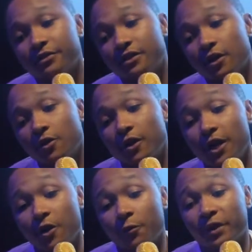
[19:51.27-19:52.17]
So
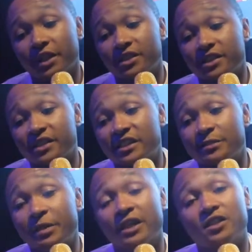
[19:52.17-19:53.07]
really just
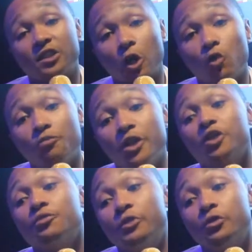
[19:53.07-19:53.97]
expect so
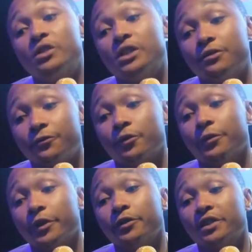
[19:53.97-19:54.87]
much music for
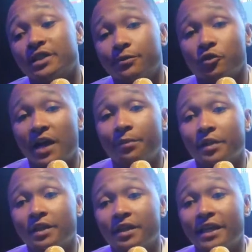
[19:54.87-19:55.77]
real, because I'm dropping.